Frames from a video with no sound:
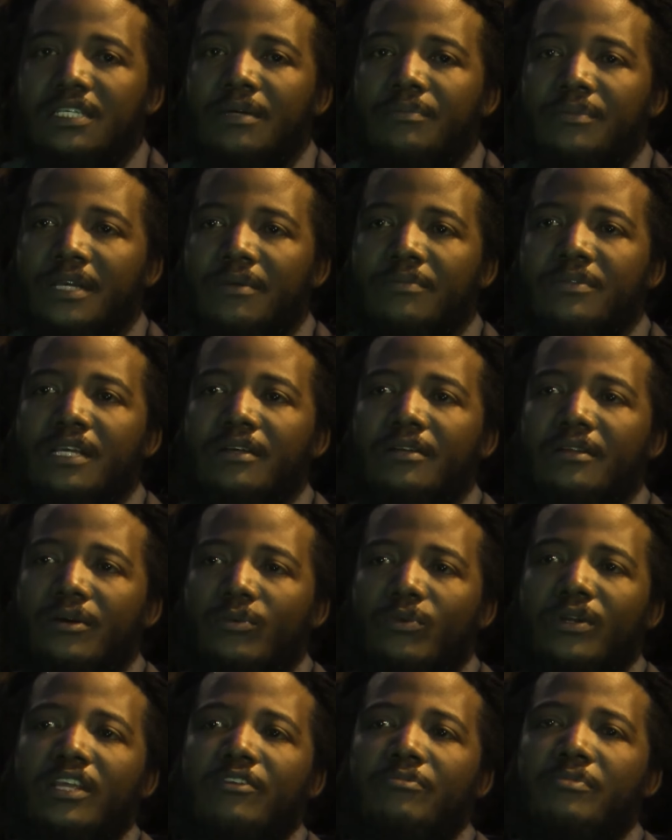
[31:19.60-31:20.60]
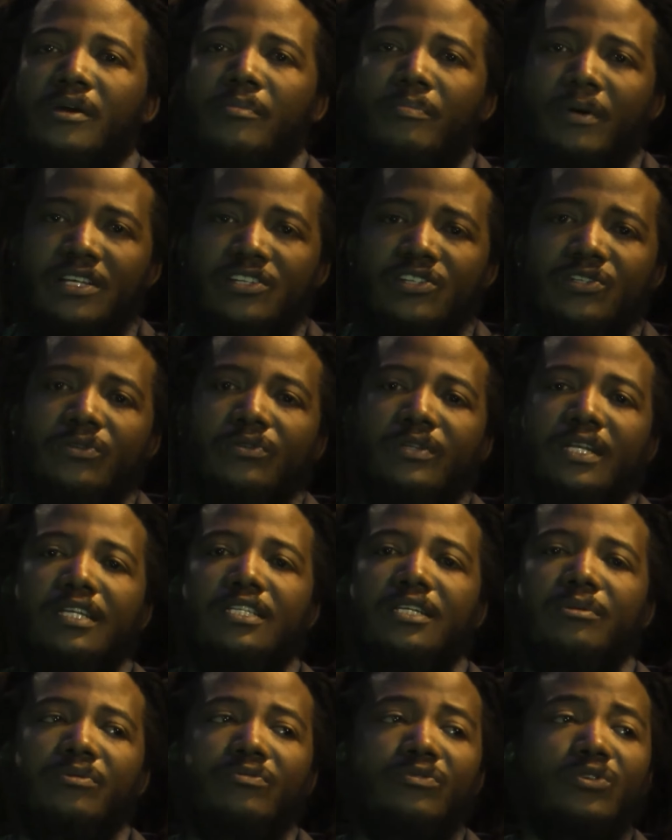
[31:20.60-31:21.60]
sometimes they would give me a budget to
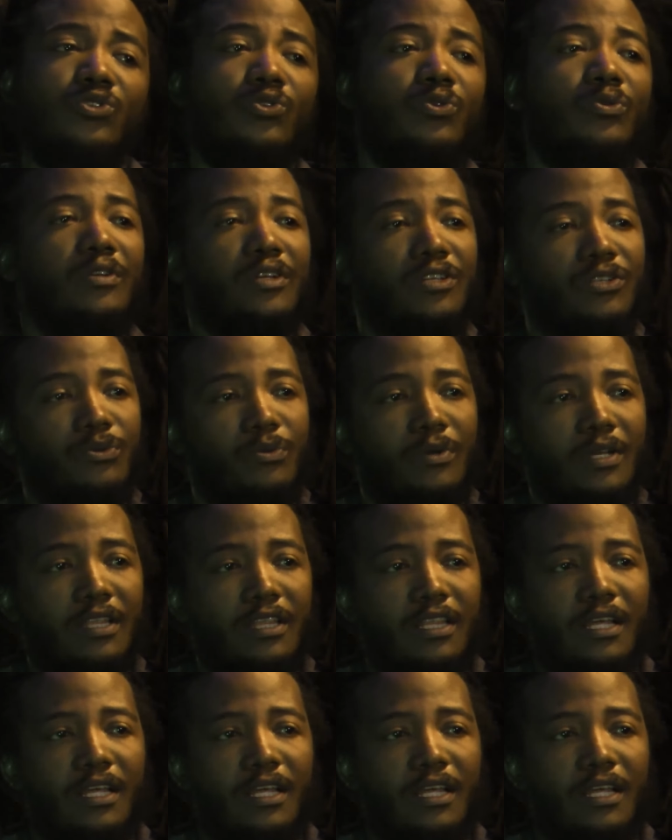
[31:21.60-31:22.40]
take some of the students with.